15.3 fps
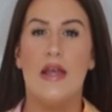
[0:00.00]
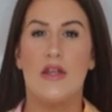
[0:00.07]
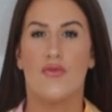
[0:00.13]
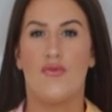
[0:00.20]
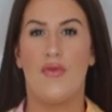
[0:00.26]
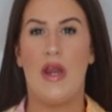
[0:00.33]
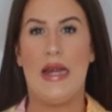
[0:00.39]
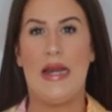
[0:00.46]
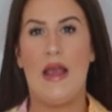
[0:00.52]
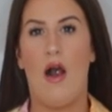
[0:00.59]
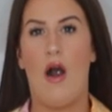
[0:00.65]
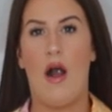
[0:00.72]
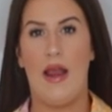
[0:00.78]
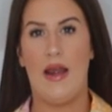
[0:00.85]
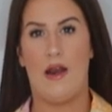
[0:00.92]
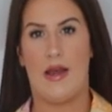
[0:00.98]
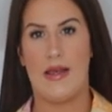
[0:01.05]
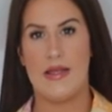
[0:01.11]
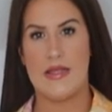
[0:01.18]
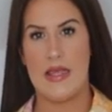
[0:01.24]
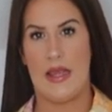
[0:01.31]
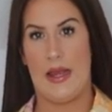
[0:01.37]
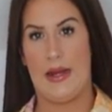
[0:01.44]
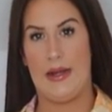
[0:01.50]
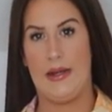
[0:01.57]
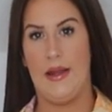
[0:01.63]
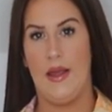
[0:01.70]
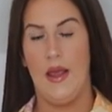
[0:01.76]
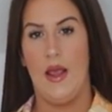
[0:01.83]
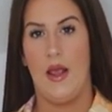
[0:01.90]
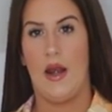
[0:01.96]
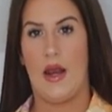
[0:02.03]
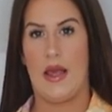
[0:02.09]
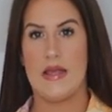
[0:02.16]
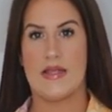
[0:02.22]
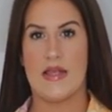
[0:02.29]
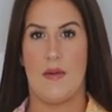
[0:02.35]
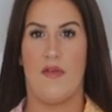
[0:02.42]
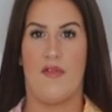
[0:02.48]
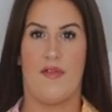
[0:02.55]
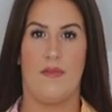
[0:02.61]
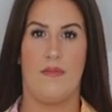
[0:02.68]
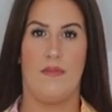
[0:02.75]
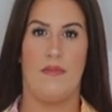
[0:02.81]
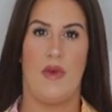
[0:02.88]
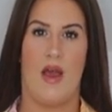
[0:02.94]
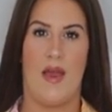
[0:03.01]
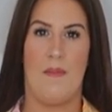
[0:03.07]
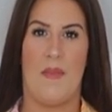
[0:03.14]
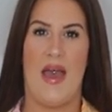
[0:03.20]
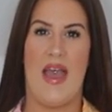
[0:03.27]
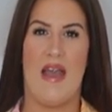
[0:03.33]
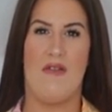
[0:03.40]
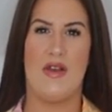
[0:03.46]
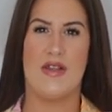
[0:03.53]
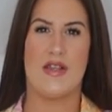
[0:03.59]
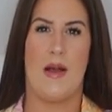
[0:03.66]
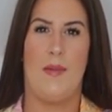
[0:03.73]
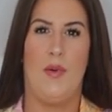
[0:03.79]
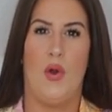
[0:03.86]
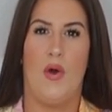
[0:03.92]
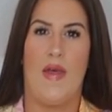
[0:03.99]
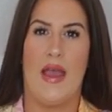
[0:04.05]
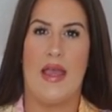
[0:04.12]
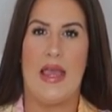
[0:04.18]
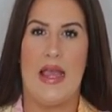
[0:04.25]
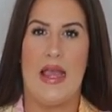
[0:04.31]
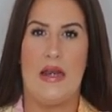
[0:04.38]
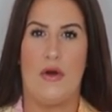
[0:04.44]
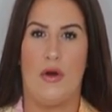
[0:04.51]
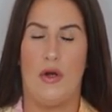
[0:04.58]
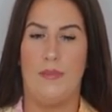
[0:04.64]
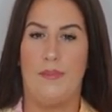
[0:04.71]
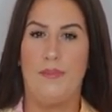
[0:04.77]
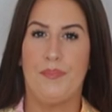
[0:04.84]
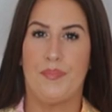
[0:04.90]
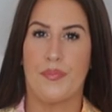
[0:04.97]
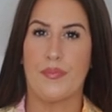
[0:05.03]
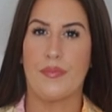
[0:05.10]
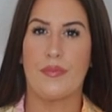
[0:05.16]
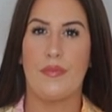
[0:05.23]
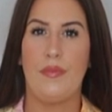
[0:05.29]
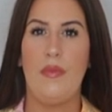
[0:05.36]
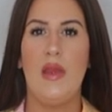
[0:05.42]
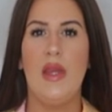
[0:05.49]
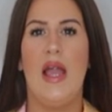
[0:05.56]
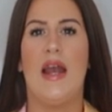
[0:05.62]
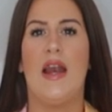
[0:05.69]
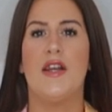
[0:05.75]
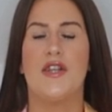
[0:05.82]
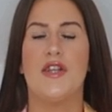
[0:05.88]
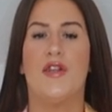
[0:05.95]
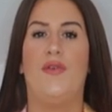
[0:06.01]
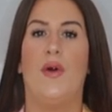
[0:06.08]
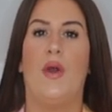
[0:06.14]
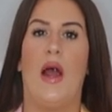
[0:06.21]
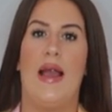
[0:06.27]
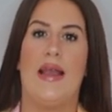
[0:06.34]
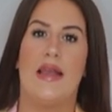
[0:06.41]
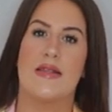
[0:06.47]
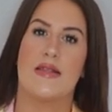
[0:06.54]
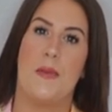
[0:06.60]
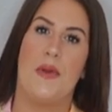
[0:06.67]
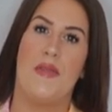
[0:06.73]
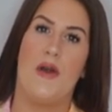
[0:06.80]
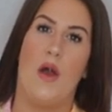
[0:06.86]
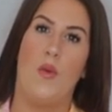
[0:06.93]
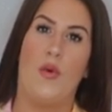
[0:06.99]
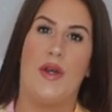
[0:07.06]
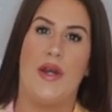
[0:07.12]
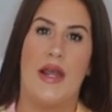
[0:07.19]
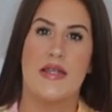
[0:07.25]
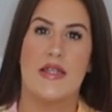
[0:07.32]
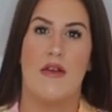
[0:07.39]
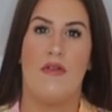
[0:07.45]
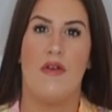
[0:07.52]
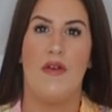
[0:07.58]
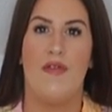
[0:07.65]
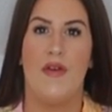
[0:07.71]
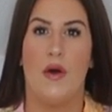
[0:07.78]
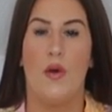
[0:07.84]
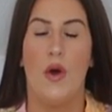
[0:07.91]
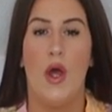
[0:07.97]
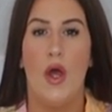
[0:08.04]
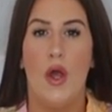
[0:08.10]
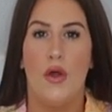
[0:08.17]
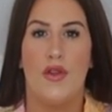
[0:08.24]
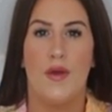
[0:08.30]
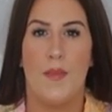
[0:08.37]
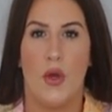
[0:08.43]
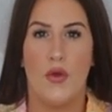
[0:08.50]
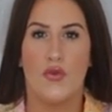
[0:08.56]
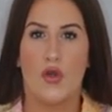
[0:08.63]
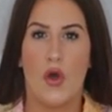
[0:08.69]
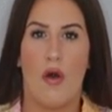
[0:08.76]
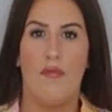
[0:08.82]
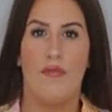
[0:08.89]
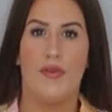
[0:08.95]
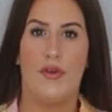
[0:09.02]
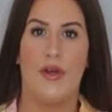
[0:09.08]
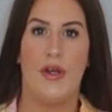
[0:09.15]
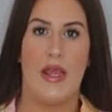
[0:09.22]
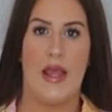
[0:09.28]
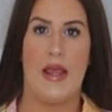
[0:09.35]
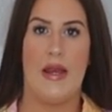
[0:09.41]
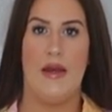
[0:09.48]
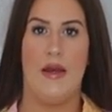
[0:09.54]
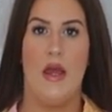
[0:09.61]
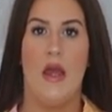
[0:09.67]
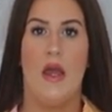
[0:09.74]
it's really highlighting like some of like my areas that I'm not that keen on. And I just feel like it's something that I wouldn't necessarily feel the most confident in